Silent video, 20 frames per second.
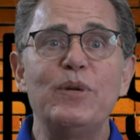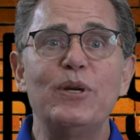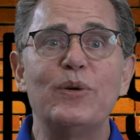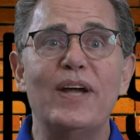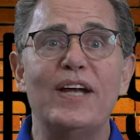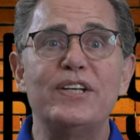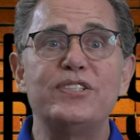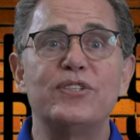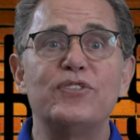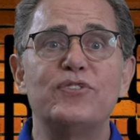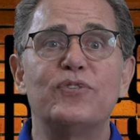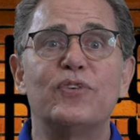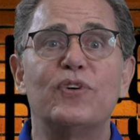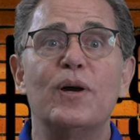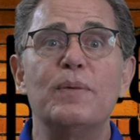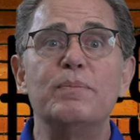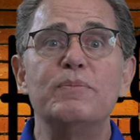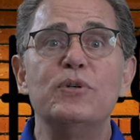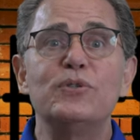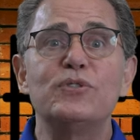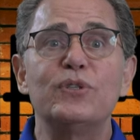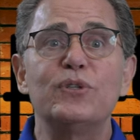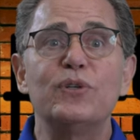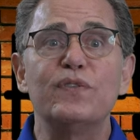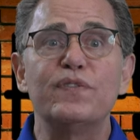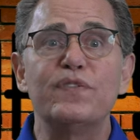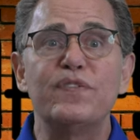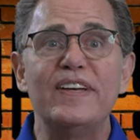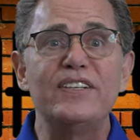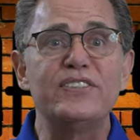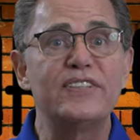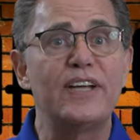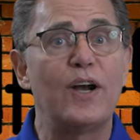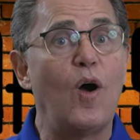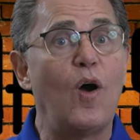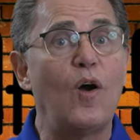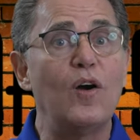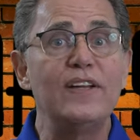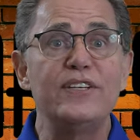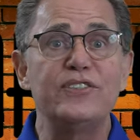your engines for a musical feast at
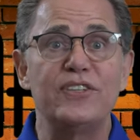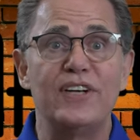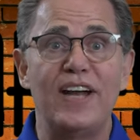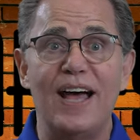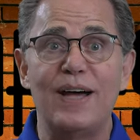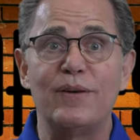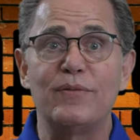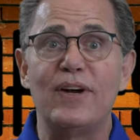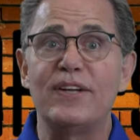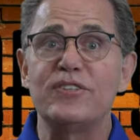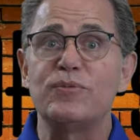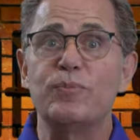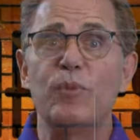Harley's and Hot Rods